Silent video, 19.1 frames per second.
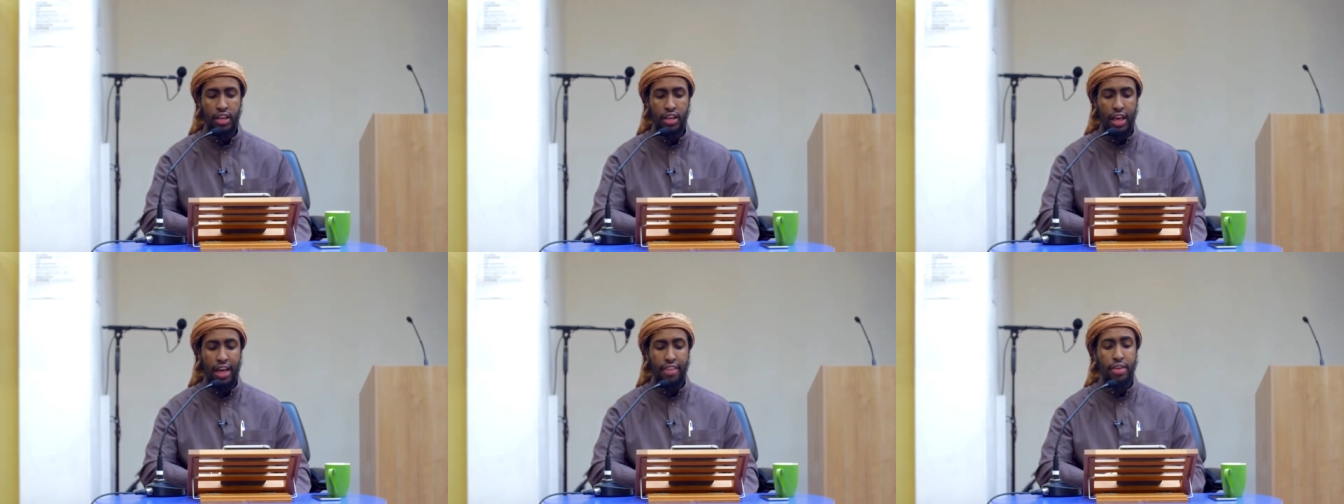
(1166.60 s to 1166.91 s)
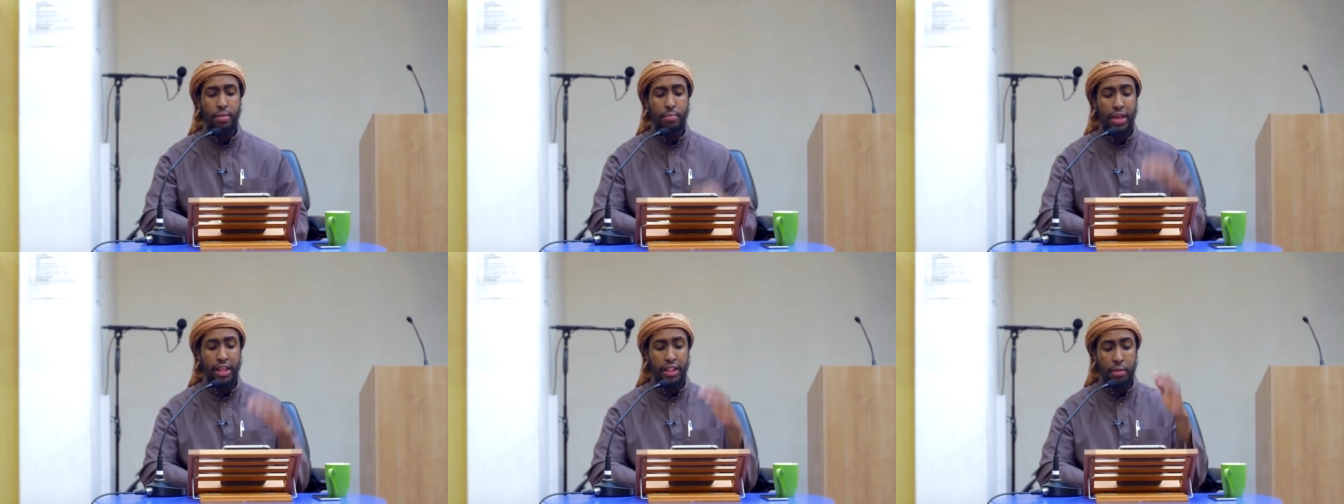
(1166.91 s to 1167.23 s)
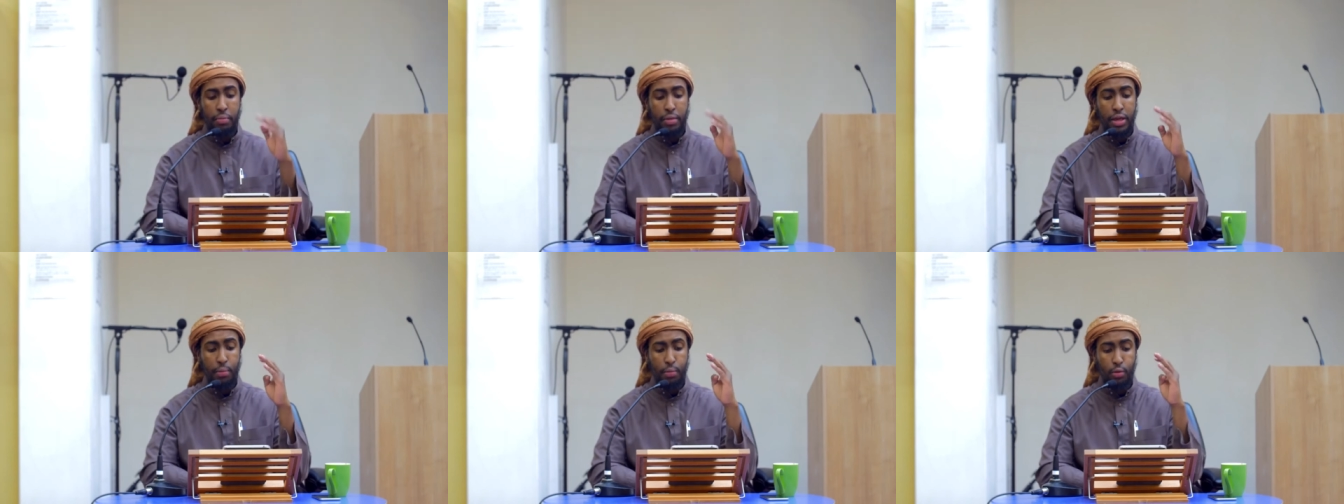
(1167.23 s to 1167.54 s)
And they make the
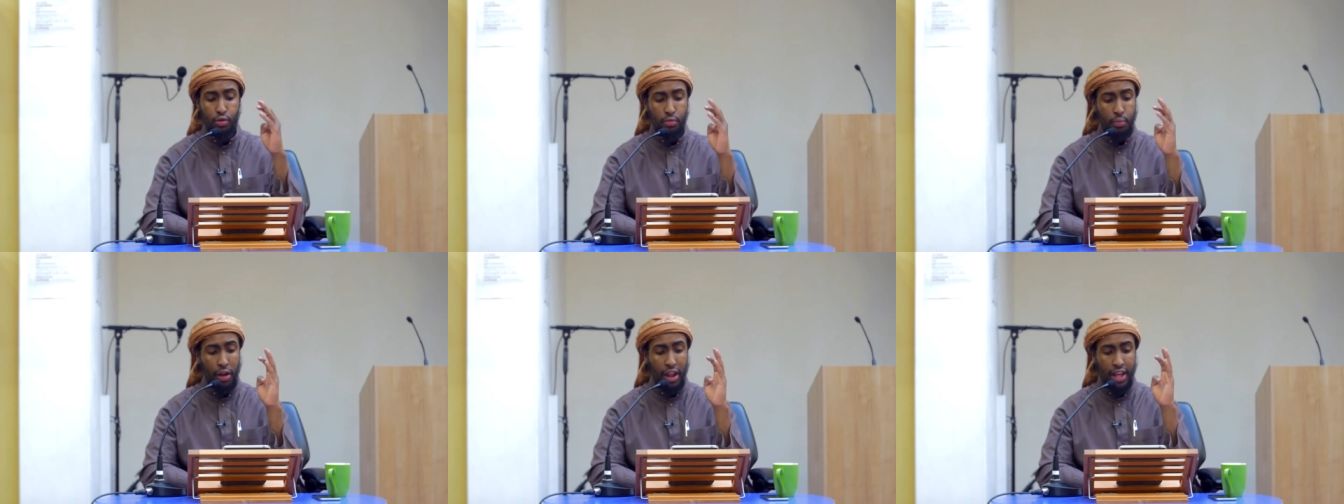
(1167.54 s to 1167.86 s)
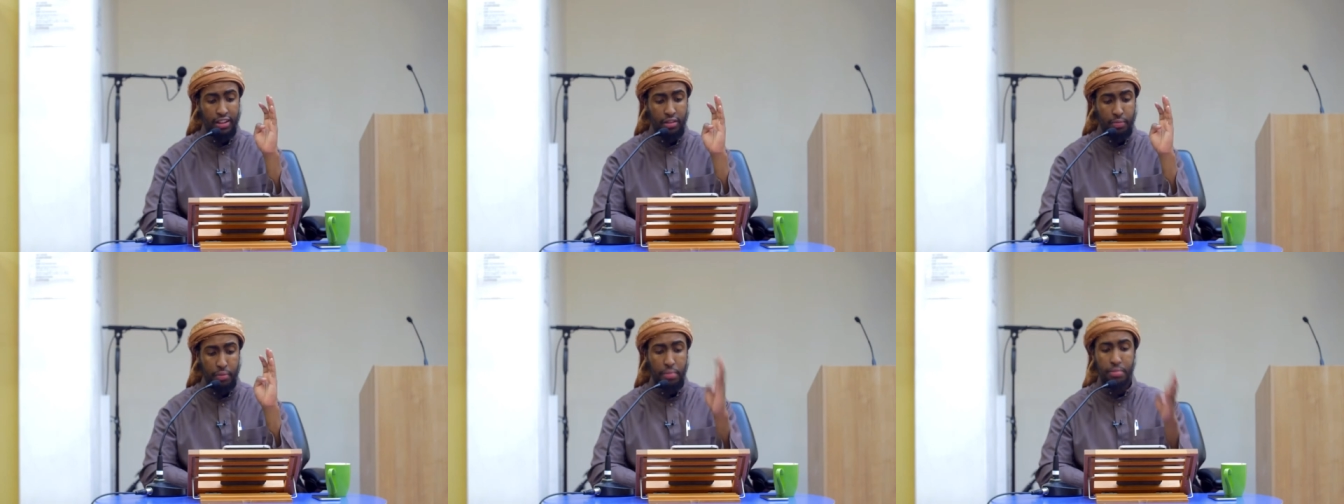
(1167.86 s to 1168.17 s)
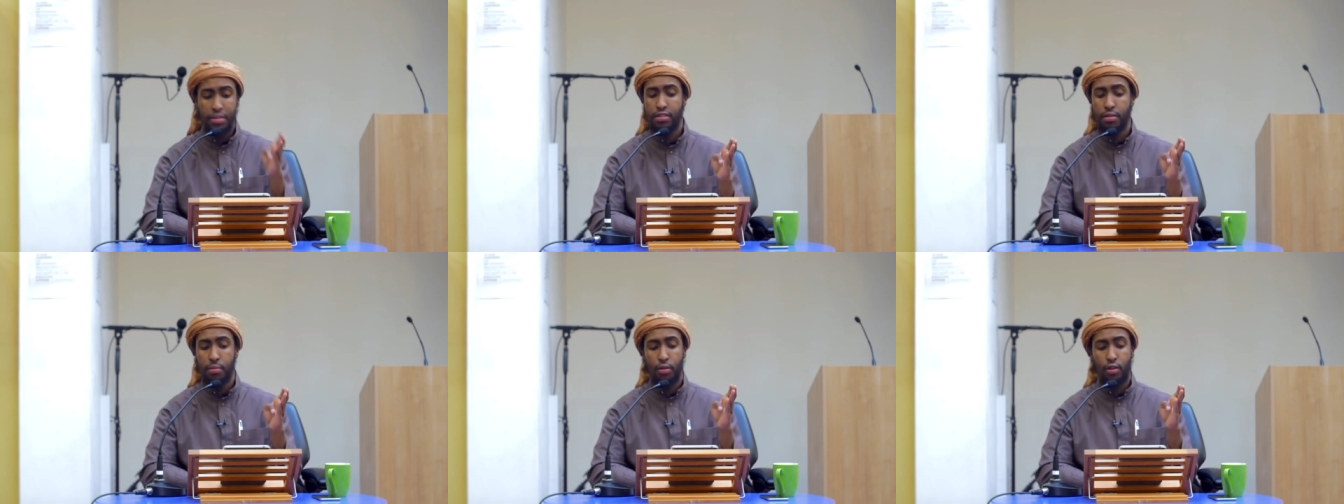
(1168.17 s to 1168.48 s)
people's blood
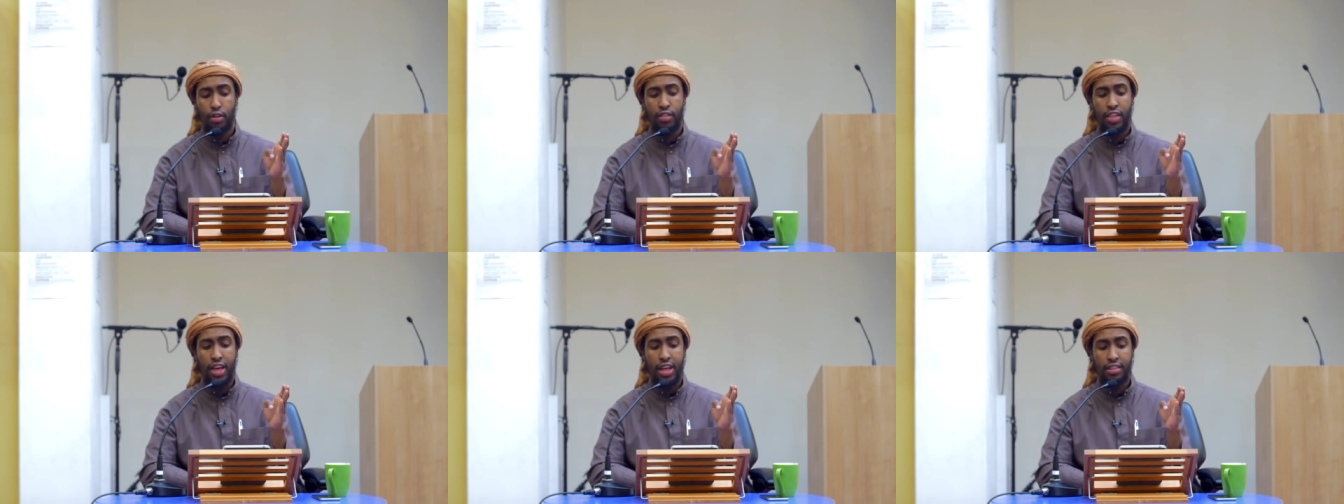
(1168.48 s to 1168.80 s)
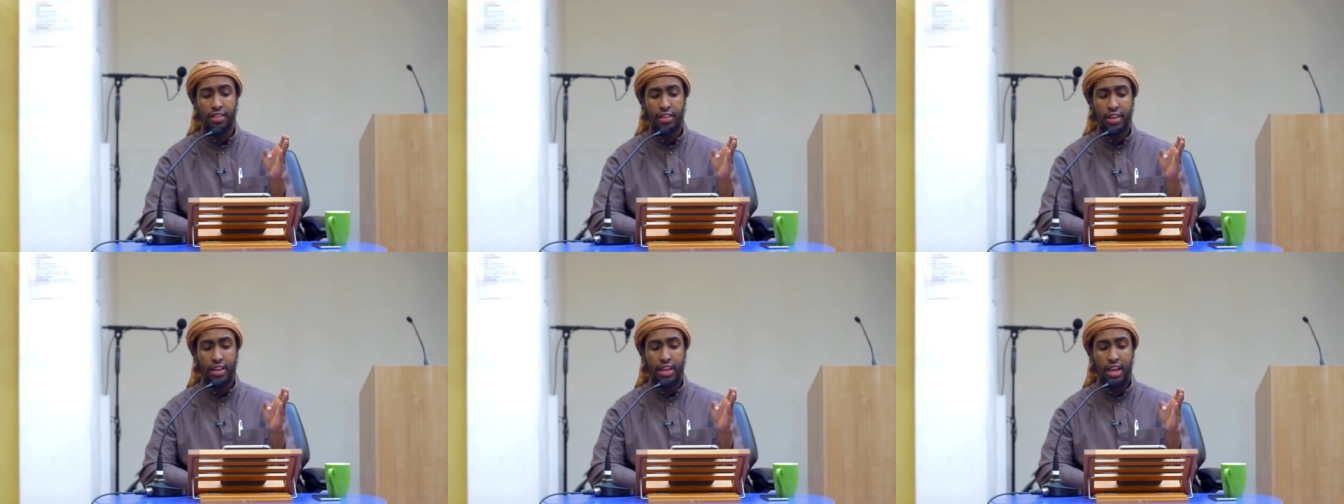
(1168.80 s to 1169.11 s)
permissible on that.